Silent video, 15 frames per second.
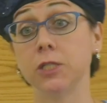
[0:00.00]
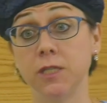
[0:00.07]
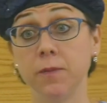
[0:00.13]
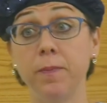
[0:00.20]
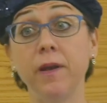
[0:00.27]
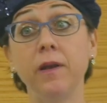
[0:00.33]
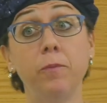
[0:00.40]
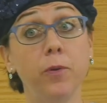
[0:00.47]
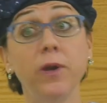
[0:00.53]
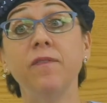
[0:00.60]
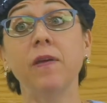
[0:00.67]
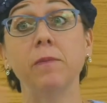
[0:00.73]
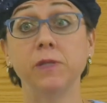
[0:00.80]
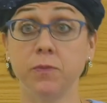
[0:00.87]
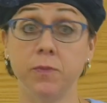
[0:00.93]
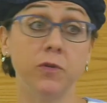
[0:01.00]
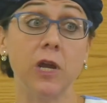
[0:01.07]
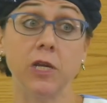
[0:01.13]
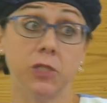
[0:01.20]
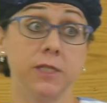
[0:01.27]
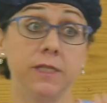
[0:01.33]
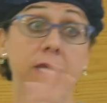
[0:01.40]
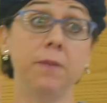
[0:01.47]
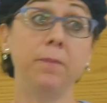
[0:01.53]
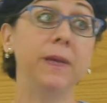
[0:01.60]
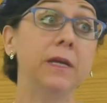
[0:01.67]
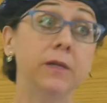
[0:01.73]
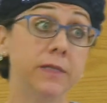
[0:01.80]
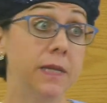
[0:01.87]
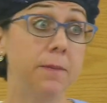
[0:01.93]
It's a pretty famous midrash because it
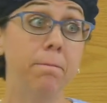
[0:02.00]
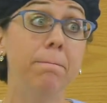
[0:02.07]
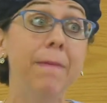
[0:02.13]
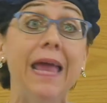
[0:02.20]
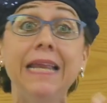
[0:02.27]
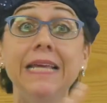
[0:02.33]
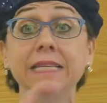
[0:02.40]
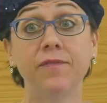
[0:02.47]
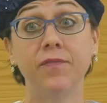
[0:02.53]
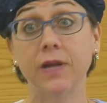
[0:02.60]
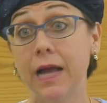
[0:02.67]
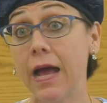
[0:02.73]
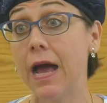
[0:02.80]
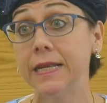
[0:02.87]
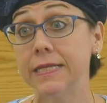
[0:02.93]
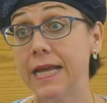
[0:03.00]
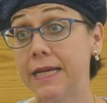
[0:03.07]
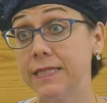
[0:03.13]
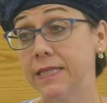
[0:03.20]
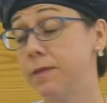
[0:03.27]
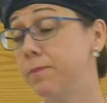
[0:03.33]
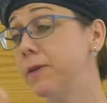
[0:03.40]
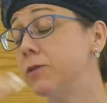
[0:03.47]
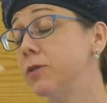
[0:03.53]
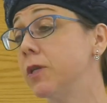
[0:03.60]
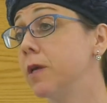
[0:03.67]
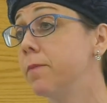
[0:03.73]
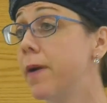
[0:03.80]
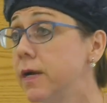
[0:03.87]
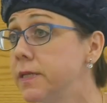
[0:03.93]
appears in many different contexts. It appears in
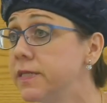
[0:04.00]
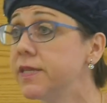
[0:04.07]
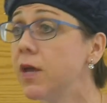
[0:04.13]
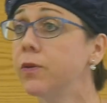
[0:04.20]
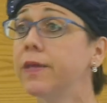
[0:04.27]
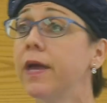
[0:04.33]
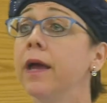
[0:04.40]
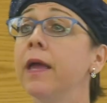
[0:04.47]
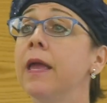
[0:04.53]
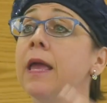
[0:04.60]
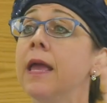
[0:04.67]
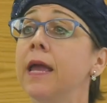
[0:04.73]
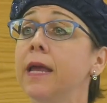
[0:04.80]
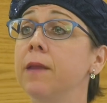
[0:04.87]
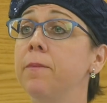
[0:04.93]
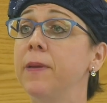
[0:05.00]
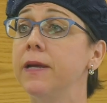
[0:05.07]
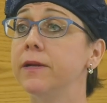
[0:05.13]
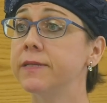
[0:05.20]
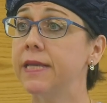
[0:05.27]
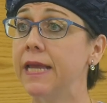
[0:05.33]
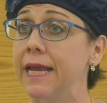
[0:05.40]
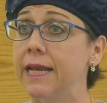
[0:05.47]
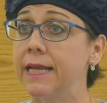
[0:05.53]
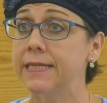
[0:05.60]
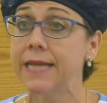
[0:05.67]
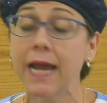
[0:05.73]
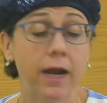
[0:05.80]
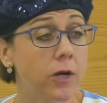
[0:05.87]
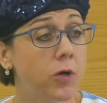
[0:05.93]
Gemara and Sota. It appears in a
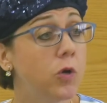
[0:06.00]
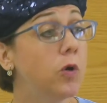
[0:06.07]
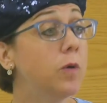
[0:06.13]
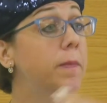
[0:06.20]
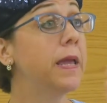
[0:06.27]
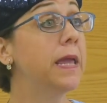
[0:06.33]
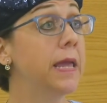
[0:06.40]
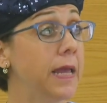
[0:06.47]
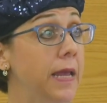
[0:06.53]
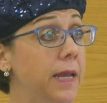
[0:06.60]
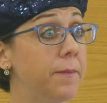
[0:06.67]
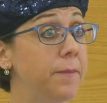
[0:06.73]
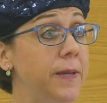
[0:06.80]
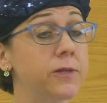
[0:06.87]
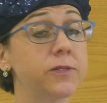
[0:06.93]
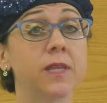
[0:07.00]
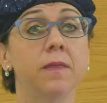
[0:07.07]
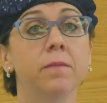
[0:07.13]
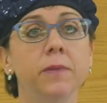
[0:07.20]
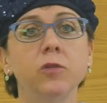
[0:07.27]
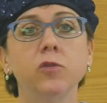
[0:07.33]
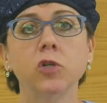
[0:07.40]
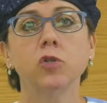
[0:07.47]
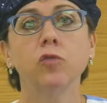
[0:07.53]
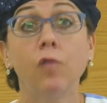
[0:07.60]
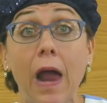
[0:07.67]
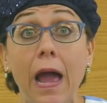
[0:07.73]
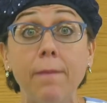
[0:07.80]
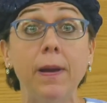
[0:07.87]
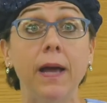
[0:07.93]
Targum. It appears in the Midrash
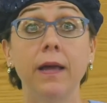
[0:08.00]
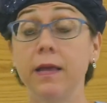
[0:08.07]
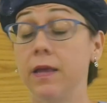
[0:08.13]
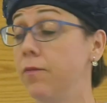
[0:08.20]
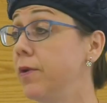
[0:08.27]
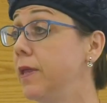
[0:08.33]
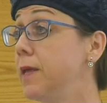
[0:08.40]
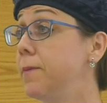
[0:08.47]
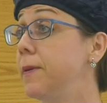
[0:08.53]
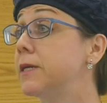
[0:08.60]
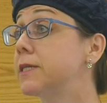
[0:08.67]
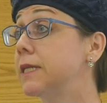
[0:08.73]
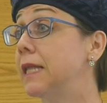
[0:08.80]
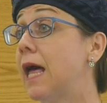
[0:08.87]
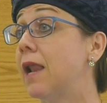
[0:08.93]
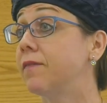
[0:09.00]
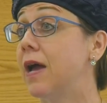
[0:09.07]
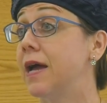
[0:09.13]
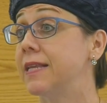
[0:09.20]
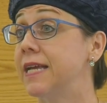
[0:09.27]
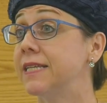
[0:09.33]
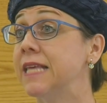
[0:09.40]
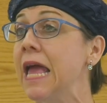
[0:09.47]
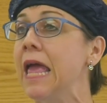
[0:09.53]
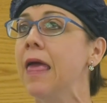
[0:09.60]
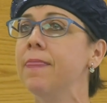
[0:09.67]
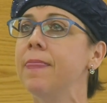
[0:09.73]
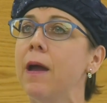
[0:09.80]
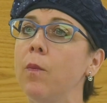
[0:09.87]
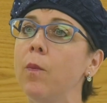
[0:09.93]
Rabbah. It really appears in a lot of contexts
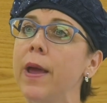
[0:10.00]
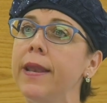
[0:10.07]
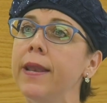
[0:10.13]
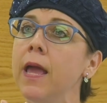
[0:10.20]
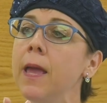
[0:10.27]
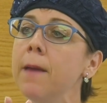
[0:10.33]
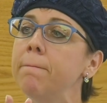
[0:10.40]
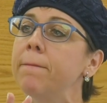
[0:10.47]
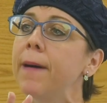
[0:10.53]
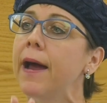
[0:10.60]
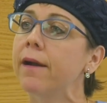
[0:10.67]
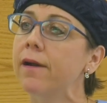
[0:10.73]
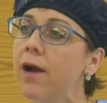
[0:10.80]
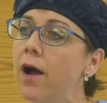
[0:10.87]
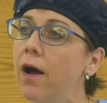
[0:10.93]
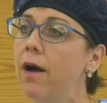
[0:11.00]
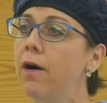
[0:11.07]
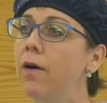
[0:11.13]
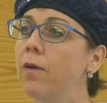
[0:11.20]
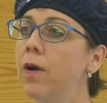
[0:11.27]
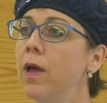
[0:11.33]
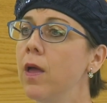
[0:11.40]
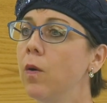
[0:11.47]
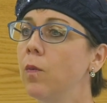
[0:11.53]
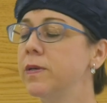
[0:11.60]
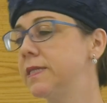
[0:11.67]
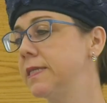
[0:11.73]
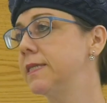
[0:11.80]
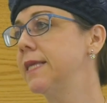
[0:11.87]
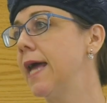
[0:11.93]
that when Paro
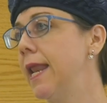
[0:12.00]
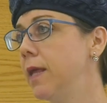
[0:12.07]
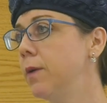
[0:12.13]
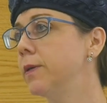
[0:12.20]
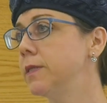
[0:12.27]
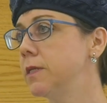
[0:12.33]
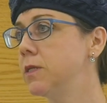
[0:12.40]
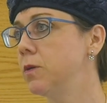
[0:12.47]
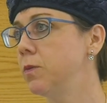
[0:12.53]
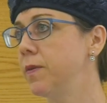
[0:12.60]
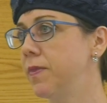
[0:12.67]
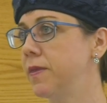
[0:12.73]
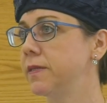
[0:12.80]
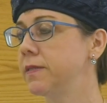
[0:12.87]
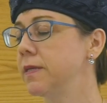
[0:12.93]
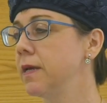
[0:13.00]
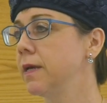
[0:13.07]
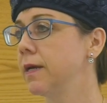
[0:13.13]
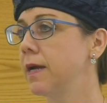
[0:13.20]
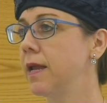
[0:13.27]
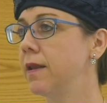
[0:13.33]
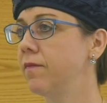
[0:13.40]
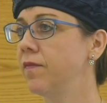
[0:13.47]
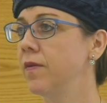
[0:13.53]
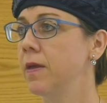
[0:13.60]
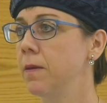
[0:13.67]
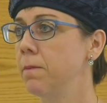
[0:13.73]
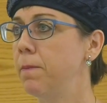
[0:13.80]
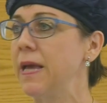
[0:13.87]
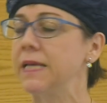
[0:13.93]
was deciding what to do with this kind of
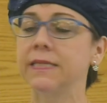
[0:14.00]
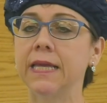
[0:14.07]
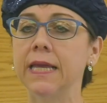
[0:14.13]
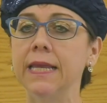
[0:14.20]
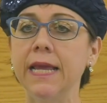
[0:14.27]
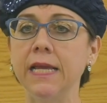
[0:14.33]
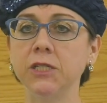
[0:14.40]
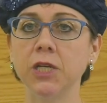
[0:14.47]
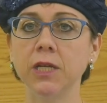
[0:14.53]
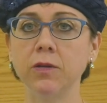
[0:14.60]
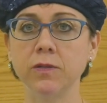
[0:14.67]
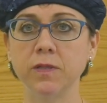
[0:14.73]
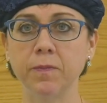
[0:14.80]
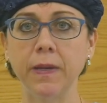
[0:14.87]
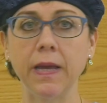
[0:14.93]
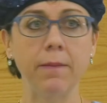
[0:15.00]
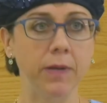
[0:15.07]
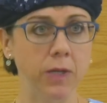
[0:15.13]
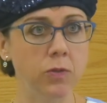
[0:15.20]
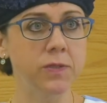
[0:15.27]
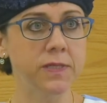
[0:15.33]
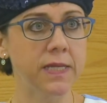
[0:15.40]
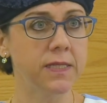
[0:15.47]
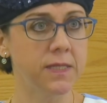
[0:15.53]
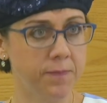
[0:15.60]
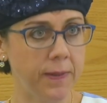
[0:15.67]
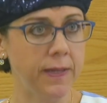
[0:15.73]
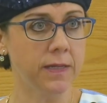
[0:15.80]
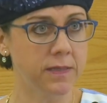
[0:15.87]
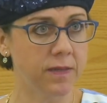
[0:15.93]
pesky nation who's become a nuisance
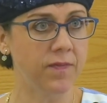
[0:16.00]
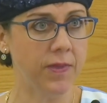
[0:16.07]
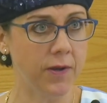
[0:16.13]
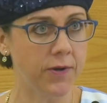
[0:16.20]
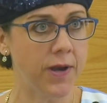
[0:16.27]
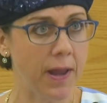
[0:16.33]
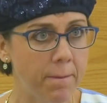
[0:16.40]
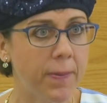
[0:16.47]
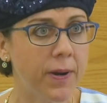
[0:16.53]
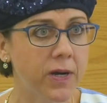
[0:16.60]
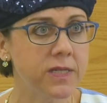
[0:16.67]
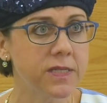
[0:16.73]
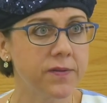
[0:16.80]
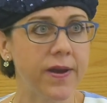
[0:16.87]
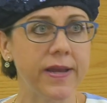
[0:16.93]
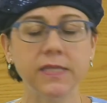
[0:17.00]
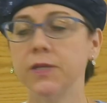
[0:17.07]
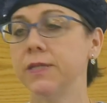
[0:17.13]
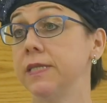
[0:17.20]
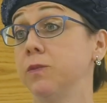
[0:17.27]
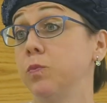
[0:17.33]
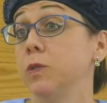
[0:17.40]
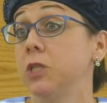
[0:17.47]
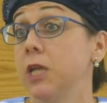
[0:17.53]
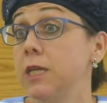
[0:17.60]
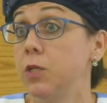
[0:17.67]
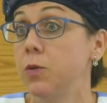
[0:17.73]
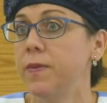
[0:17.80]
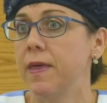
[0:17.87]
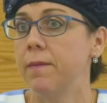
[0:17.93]
because of their numbers, right? So he says, what should I
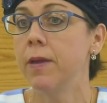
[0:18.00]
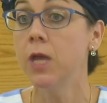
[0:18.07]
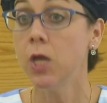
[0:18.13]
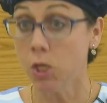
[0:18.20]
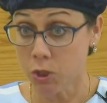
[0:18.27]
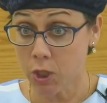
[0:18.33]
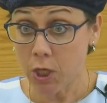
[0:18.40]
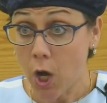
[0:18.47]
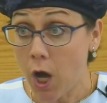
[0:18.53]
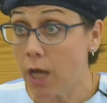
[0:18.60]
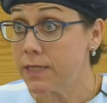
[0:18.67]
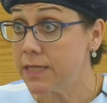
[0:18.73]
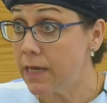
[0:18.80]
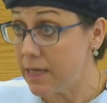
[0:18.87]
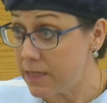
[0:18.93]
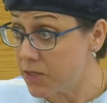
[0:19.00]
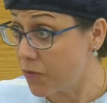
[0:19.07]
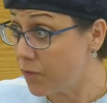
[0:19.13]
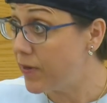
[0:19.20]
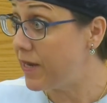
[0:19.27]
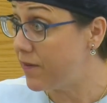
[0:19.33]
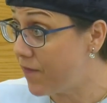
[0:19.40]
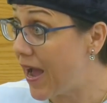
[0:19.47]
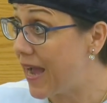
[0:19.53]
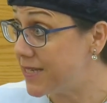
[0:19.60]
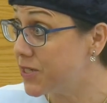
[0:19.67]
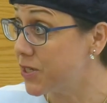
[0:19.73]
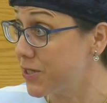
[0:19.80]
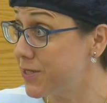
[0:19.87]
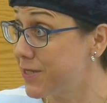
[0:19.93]
do with them? So he calls in his three
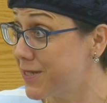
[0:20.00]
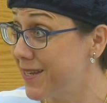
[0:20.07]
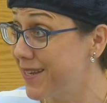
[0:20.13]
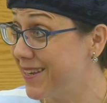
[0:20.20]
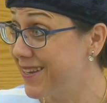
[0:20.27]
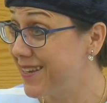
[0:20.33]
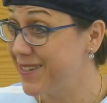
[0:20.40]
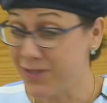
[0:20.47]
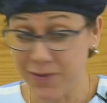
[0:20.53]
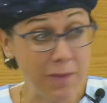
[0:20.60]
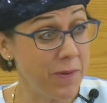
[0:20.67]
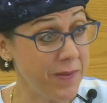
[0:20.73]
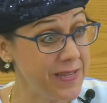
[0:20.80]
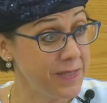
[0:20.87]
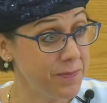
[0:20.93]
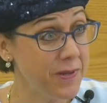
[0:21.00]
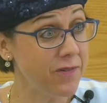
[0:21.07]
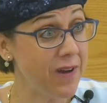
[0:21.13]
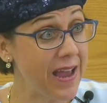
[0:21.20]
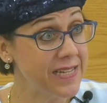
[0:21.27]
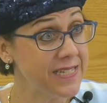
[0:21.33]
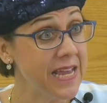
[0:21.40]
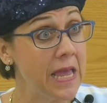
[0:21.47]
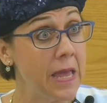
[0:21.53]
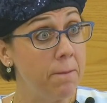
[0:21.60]
advisors. Do you remember this midrash?